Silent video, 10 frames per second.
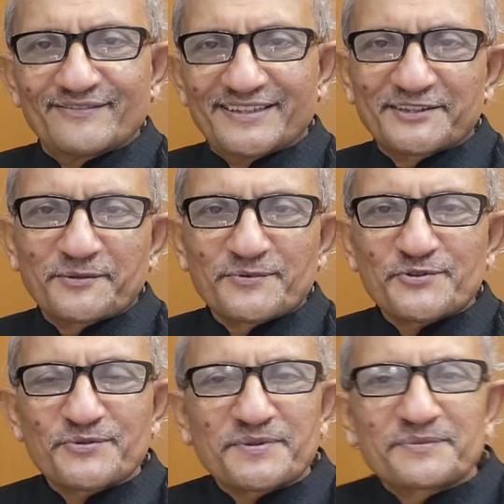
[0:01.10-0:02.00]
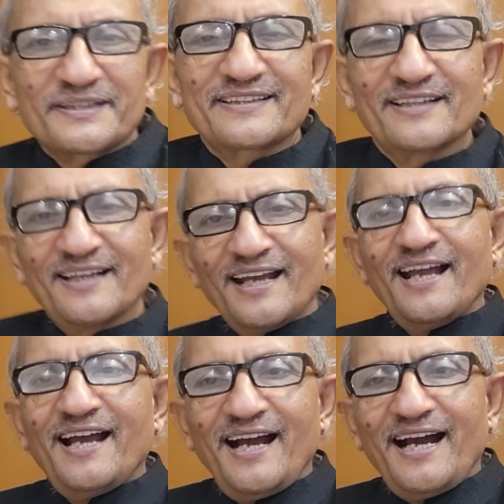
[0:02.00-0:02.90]
Welcome to Subramani.
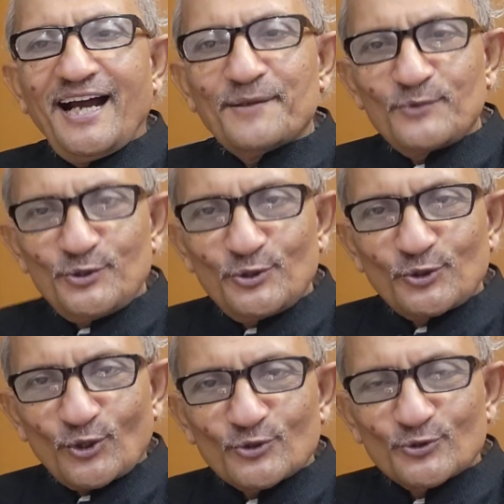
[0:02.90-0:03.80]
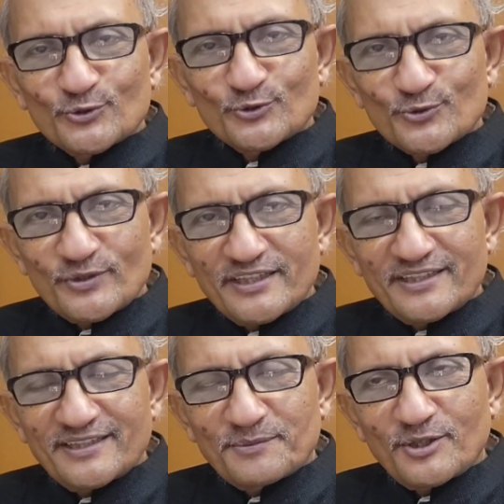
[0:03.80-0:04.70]
I'm going to talk to you
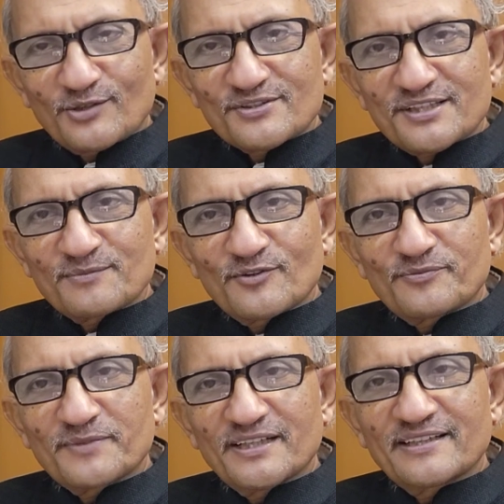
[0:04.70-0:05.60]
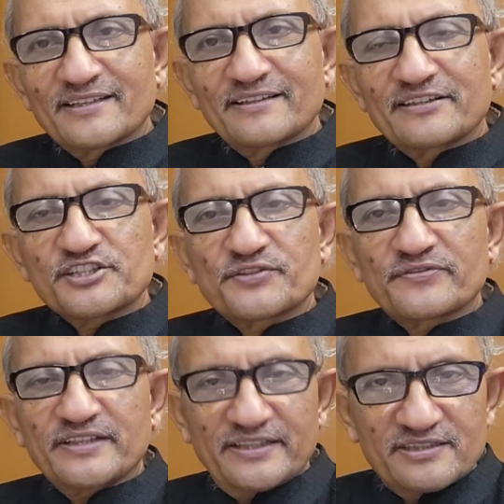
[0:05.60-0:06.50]
today about some of my rich
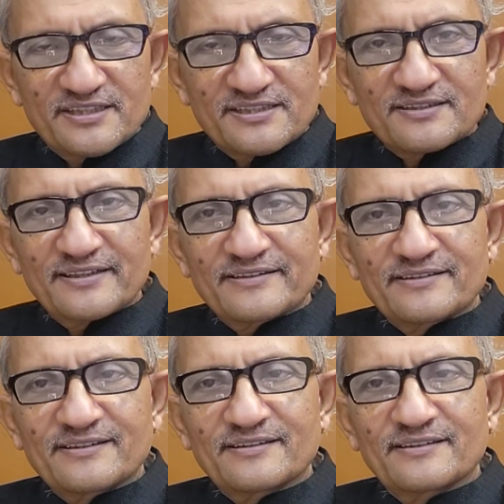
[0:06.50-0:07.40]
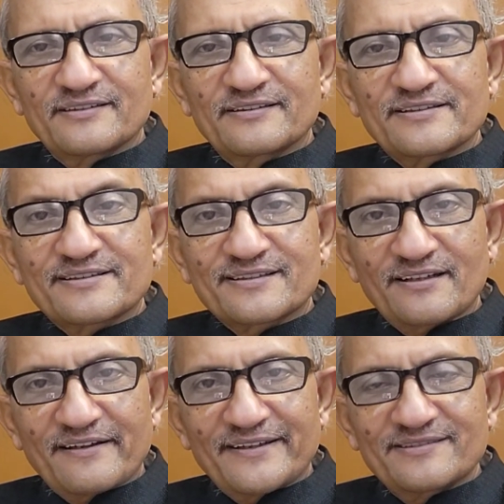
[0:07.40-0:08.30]
friends and rich
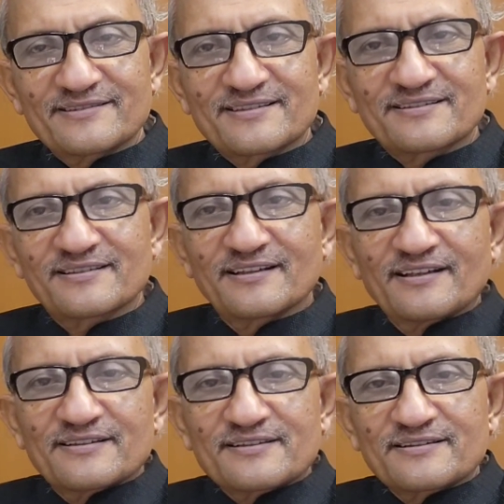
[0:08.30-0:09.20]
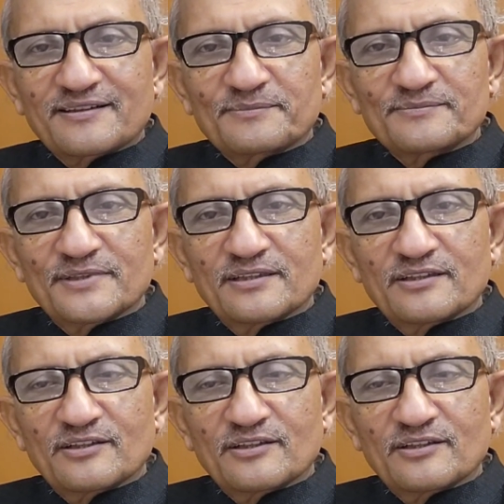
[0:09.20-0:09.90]
clients. You